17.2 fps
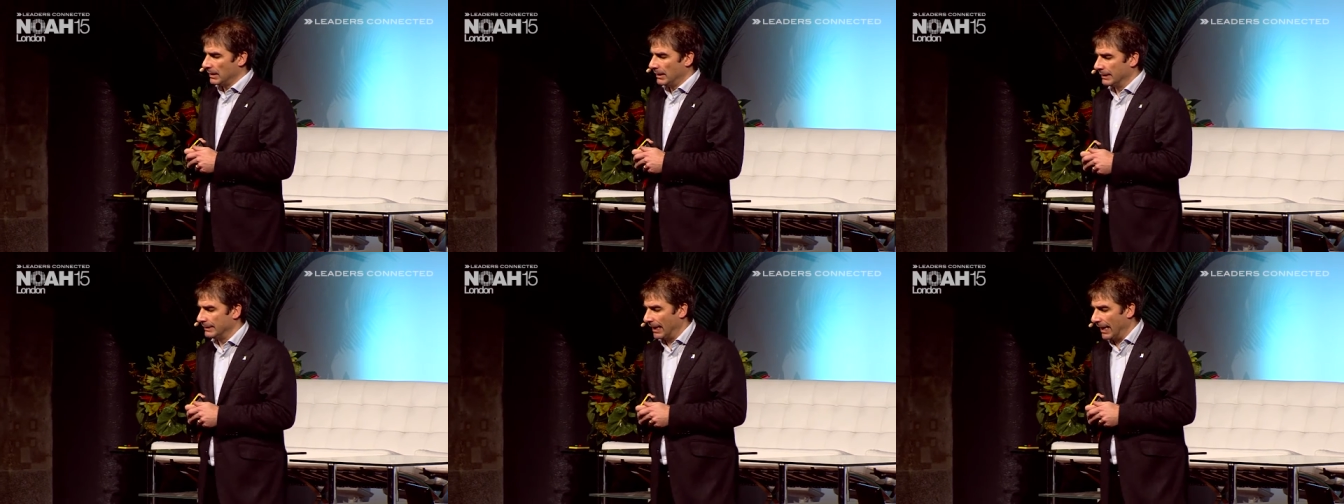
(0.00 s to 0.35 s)

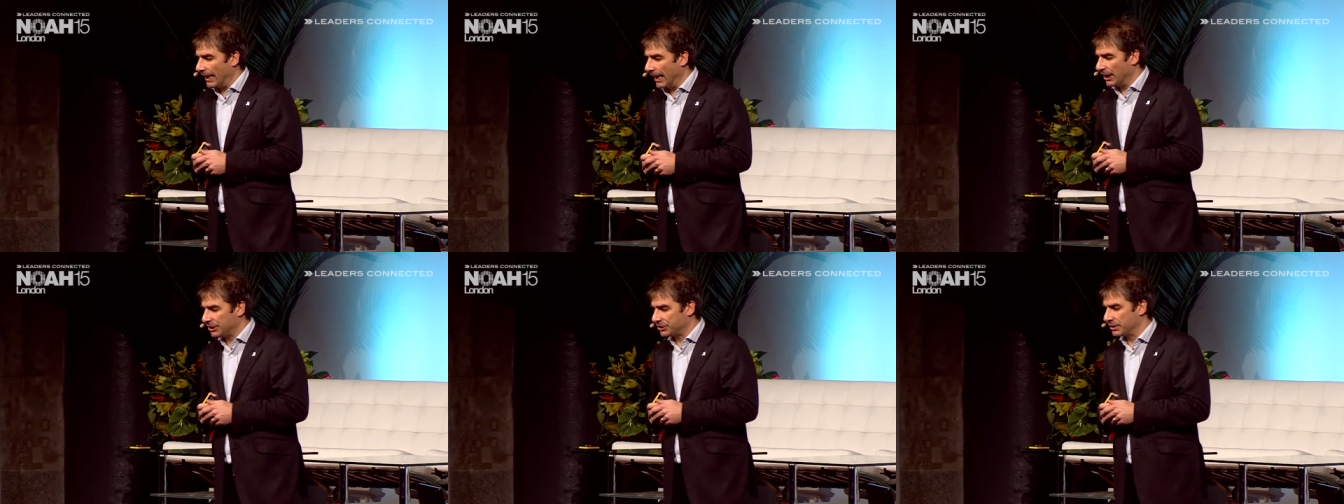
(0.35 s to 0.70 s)
And that
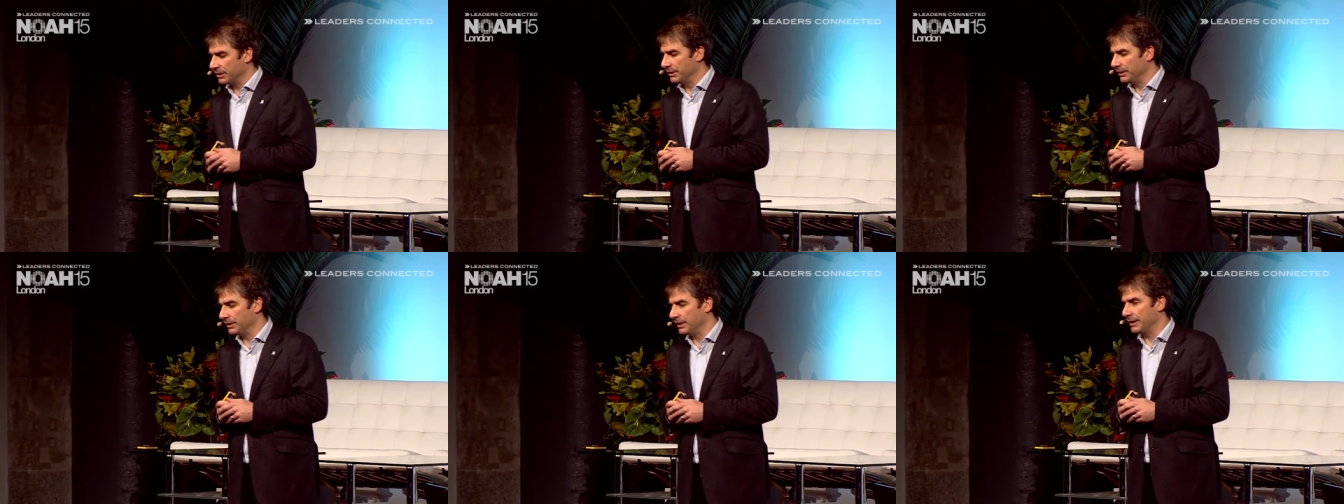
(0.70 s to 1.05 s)

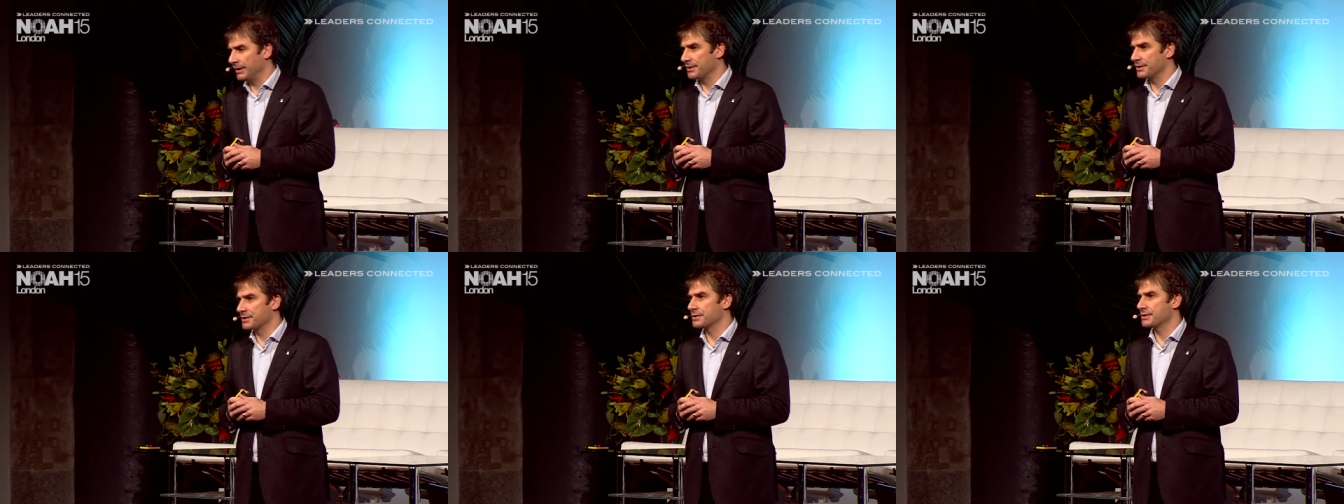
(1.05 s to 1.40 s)
actually
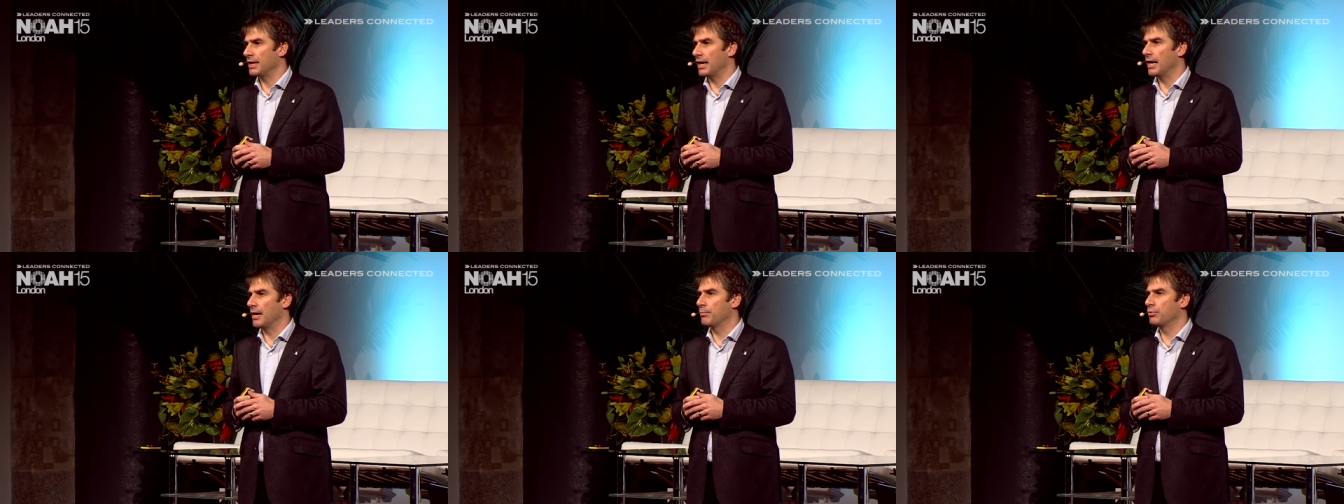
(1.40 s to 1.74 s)
is
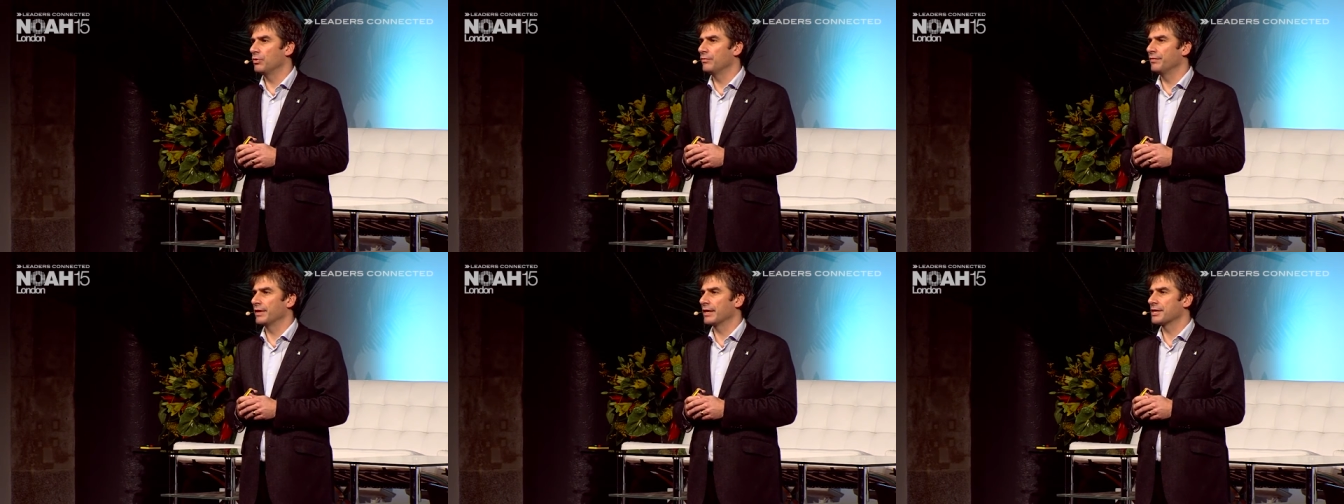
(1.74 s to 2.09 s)

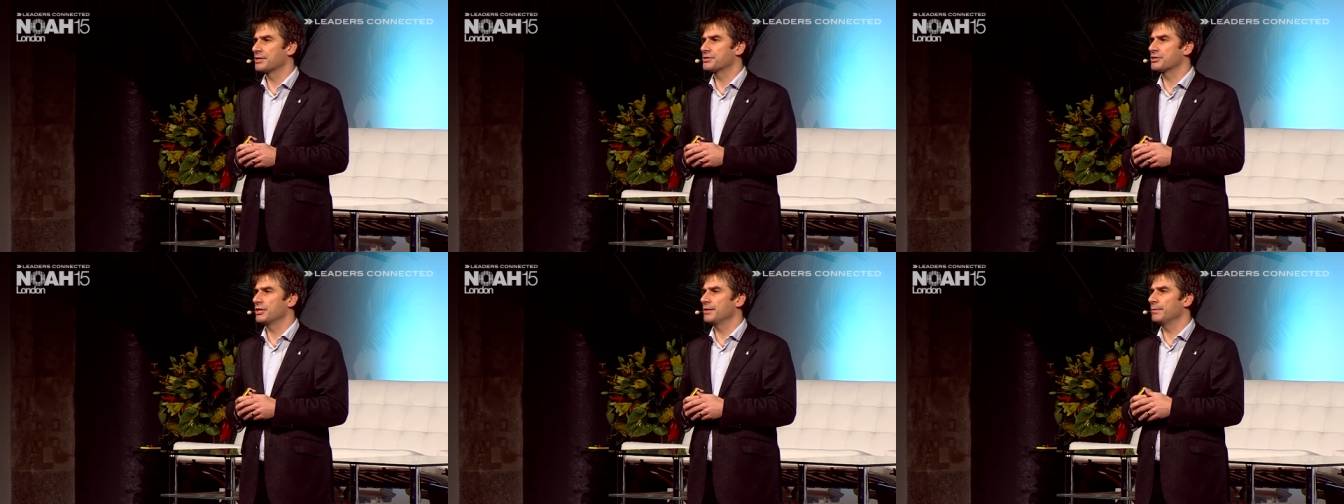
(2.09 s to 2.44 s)
proving
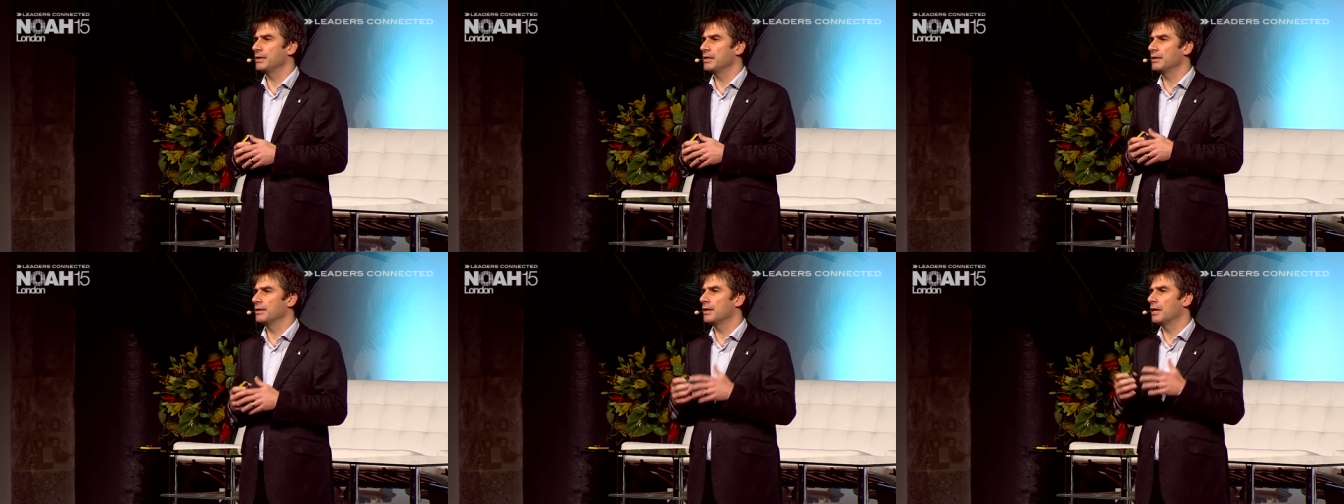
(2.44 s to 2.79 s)

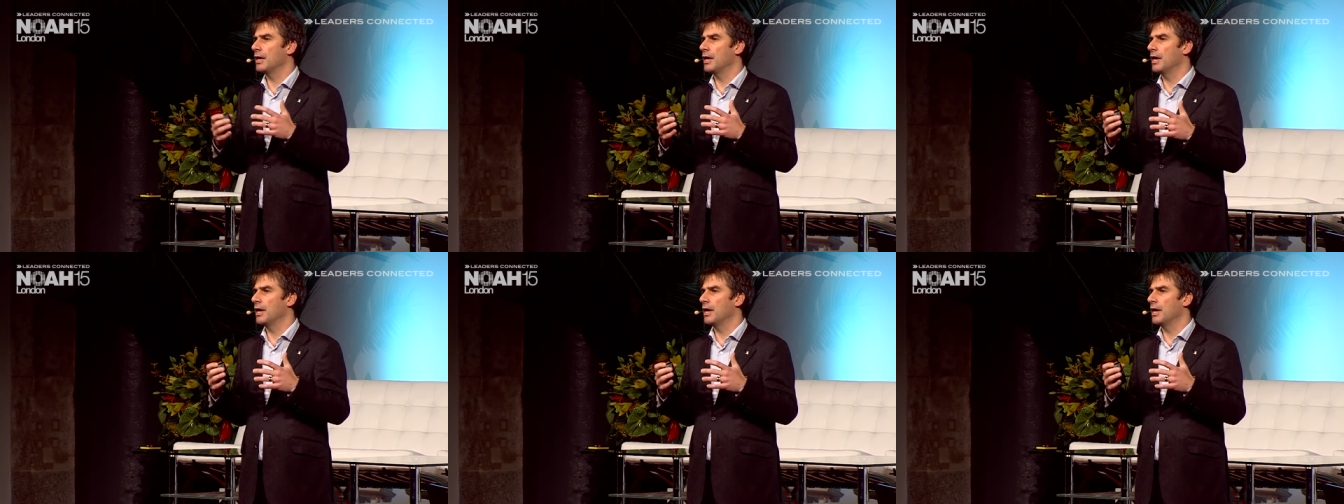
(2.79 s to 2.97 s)
extremely